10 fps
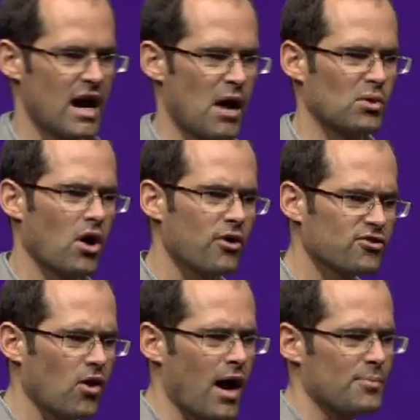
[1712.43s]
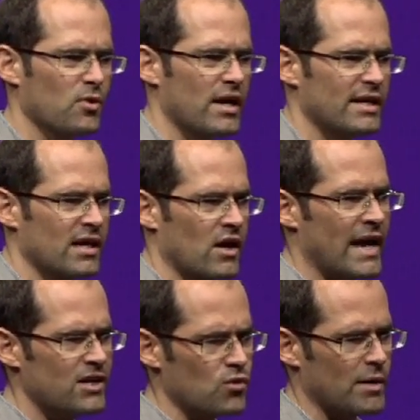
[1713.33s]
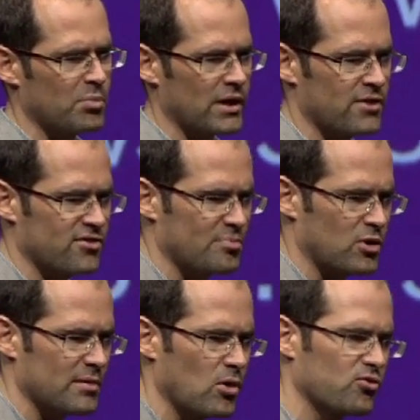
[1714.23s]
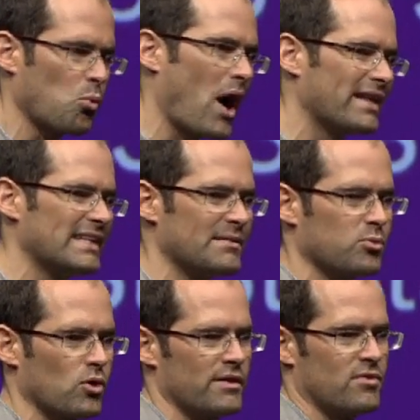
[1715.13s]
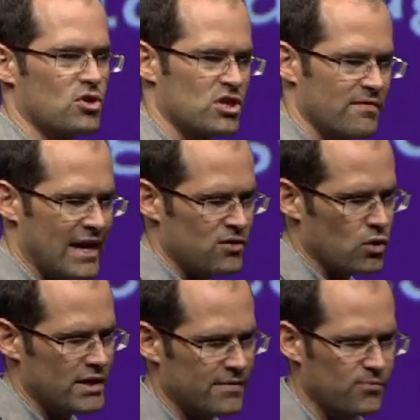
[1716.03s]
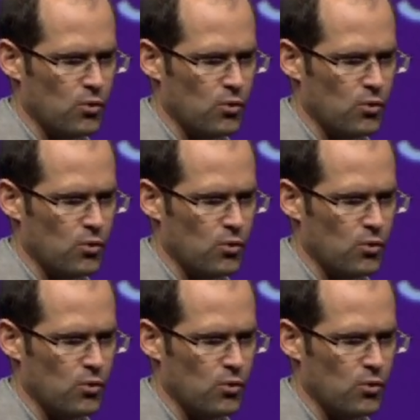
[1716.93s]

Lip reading: We're also upgrading our Android player to support the most widely deployed version of Android, the